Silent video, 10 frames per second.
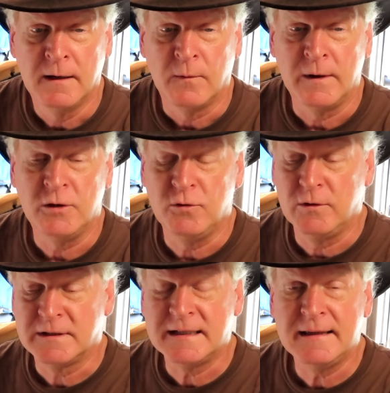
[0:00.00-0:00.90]
When
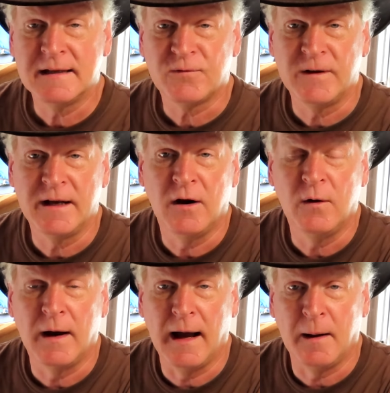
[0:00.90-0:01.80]
you see this
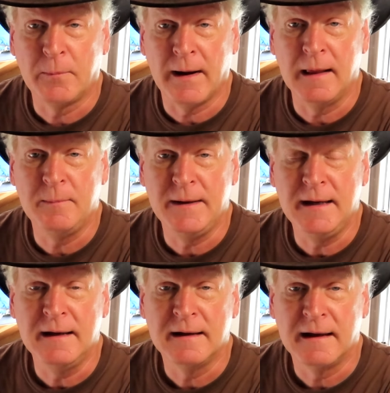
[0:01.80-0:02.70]
video, I'll probably
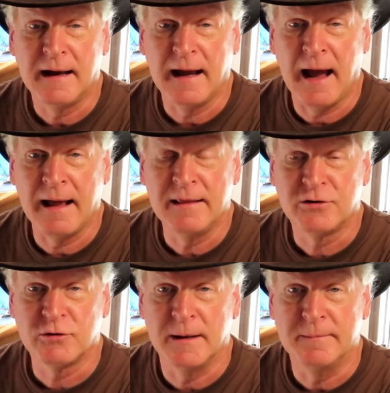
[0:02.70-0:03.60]
be on the
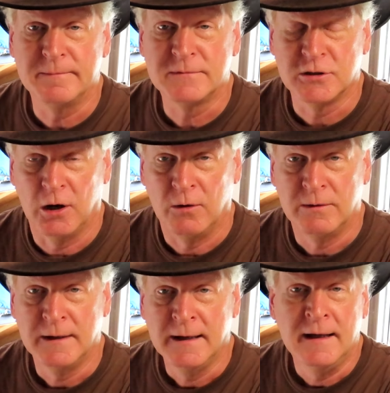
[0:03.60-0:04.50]
trip. So
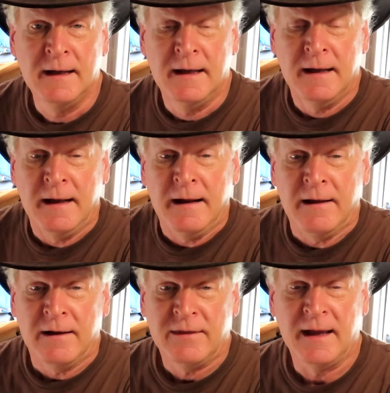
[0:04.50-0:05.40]

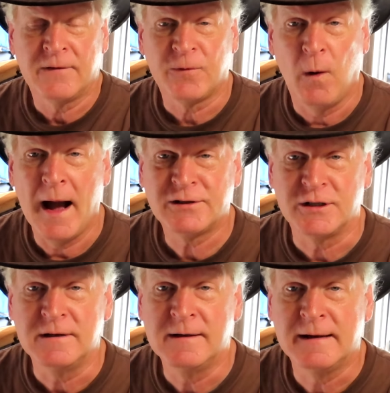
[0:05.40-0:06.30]
thanks for
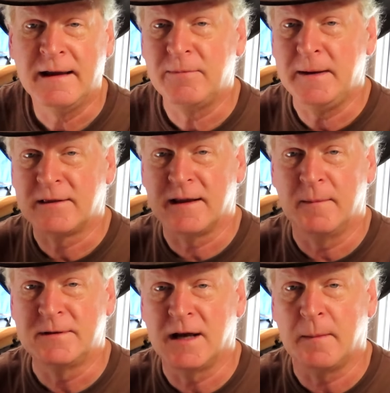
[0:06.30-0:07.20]
watching. Give me a
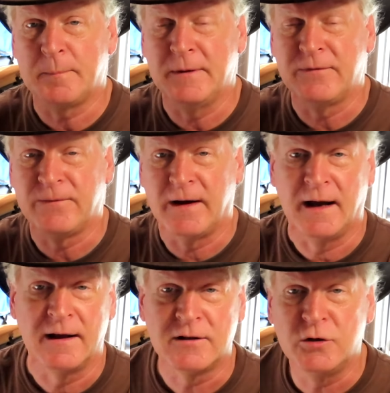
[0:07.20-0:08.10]
thumbs up if
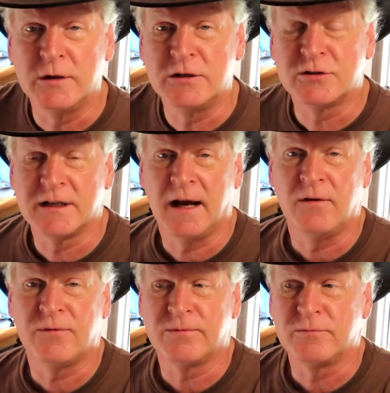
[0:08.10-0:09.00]

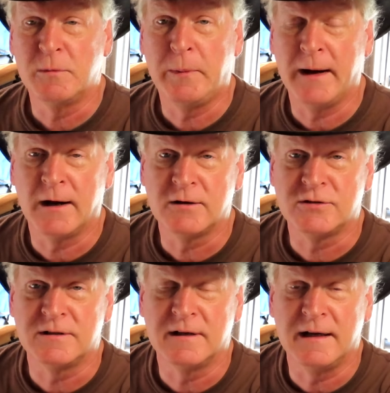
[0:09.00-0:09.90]
do-it-yourself
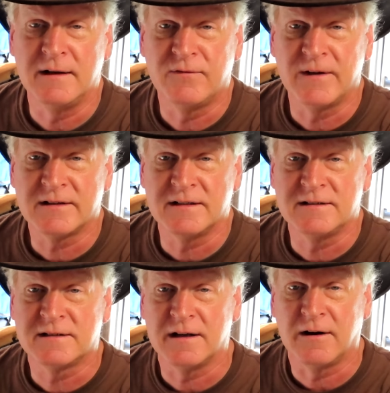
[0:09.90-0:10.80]
repairs and
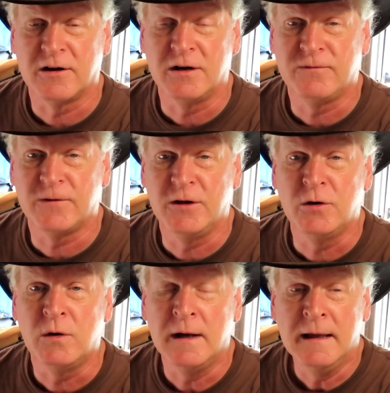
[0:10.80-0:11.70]
fixes are good for
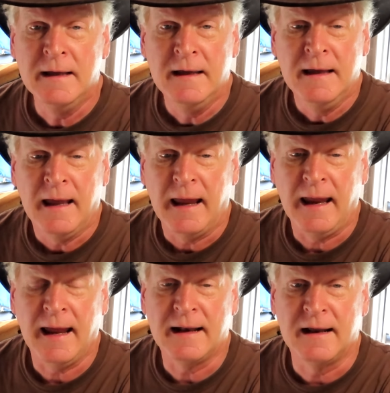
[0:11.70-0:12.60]
you.
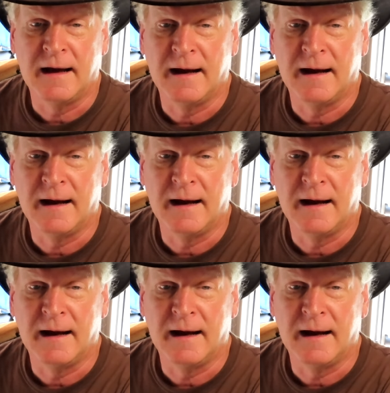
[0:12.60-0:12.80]
And